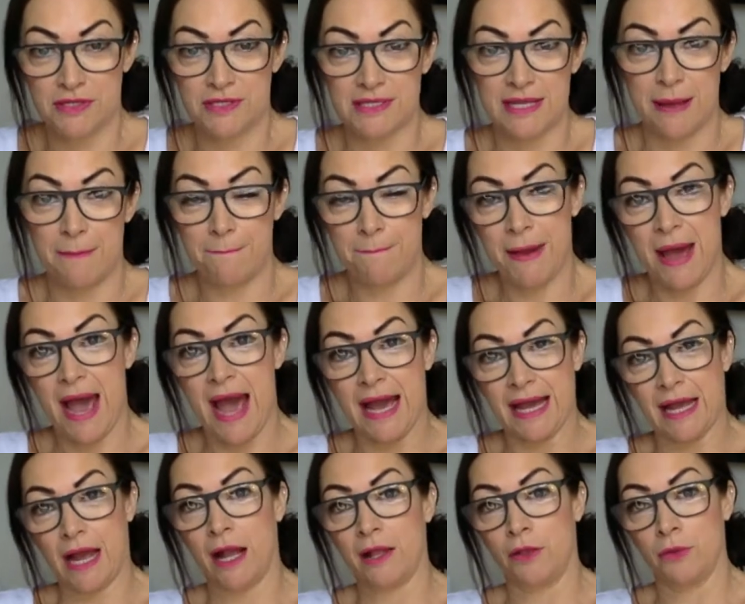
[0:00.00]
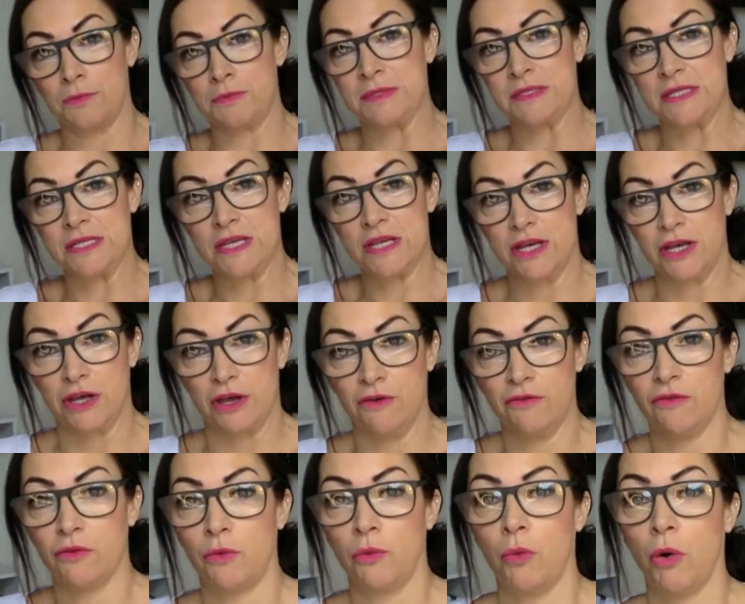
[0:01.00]
step back and observe
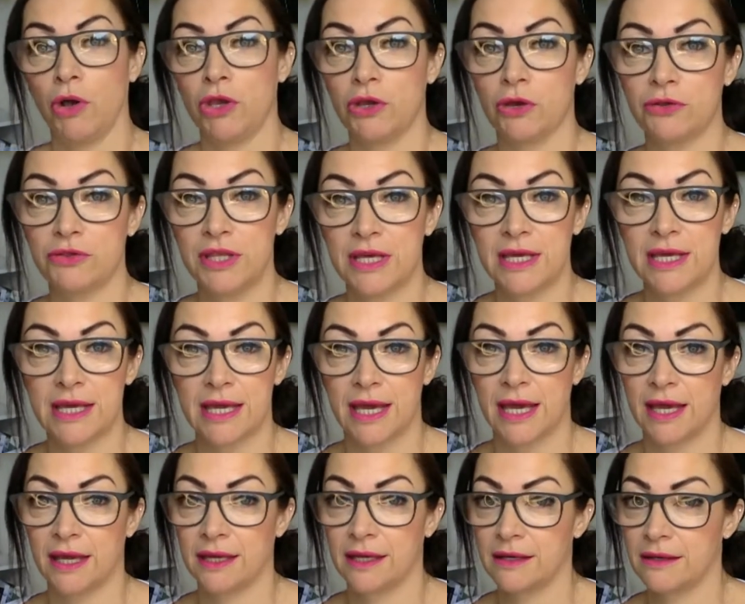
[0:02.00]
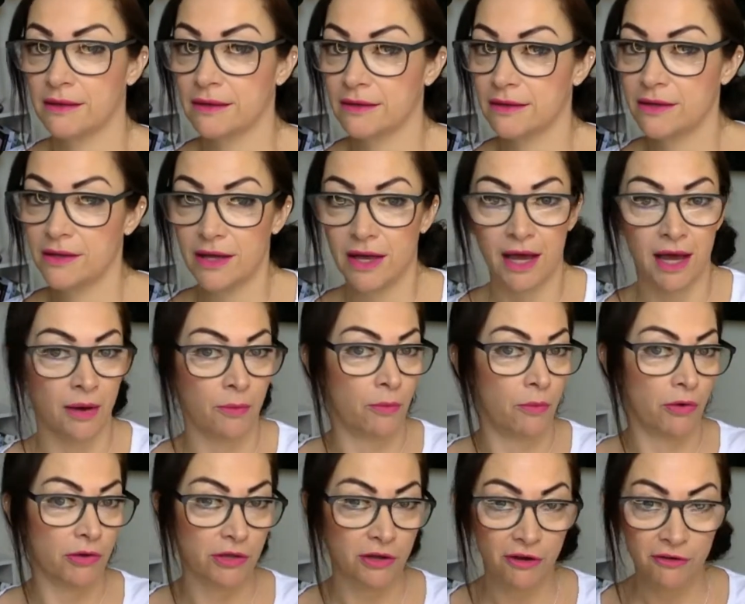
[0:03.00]
what you're thinking and
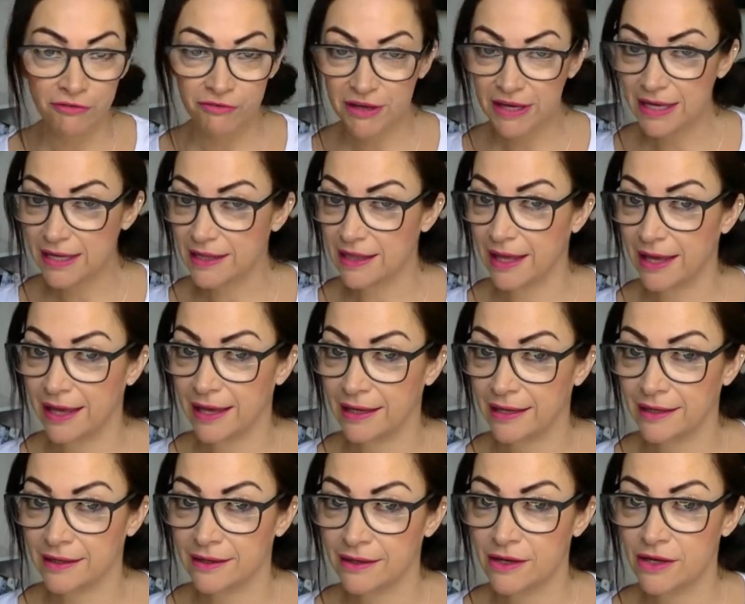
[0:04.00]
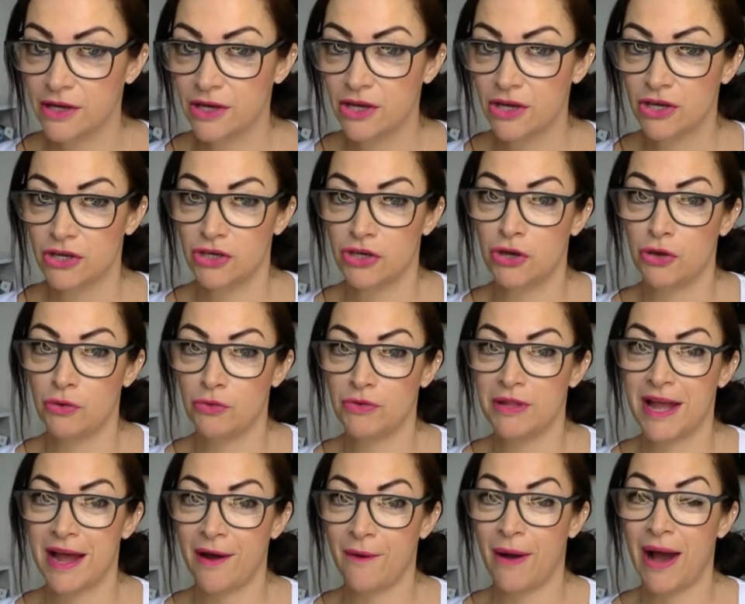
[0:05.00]
what you're feeling, you
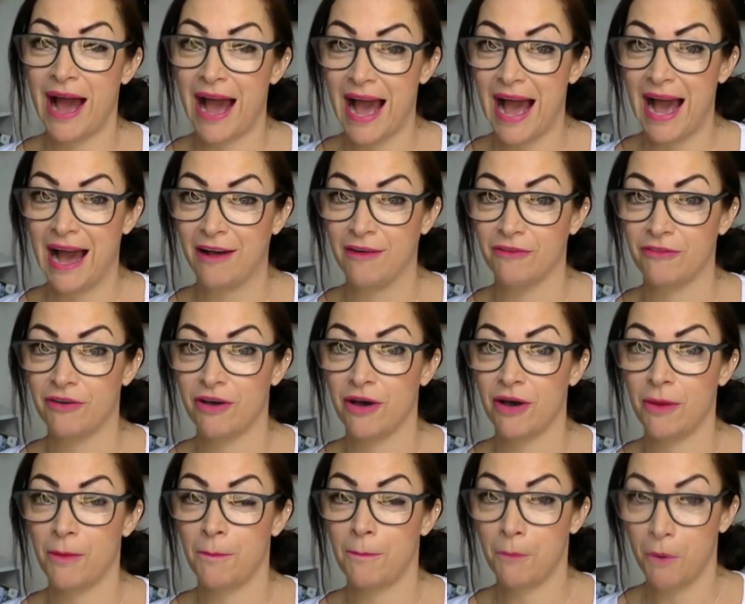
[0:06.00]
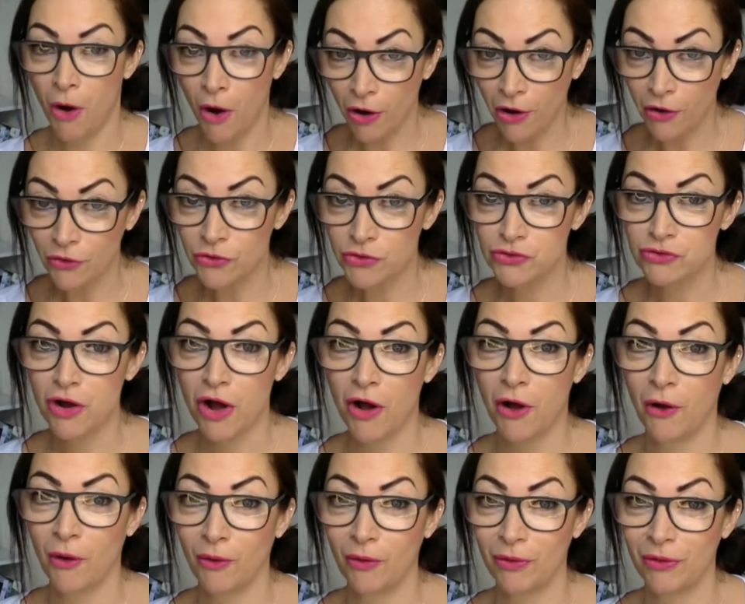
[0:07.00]
now have more
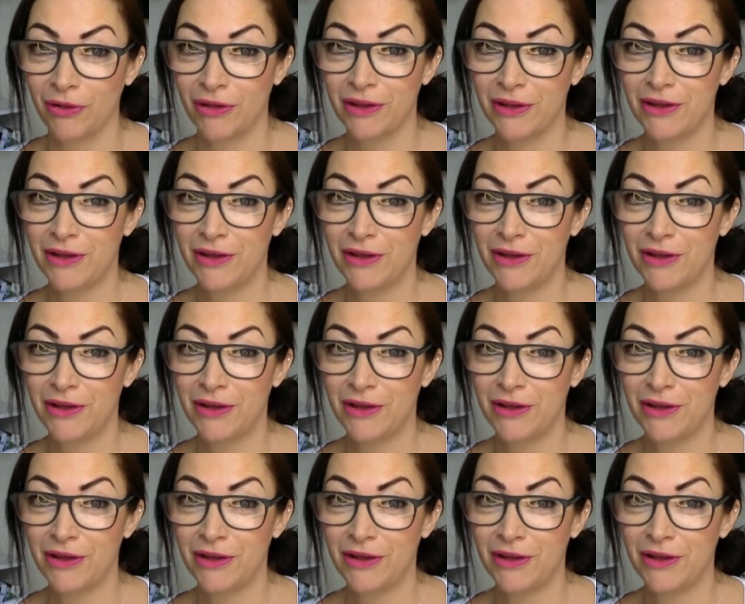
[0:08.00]
control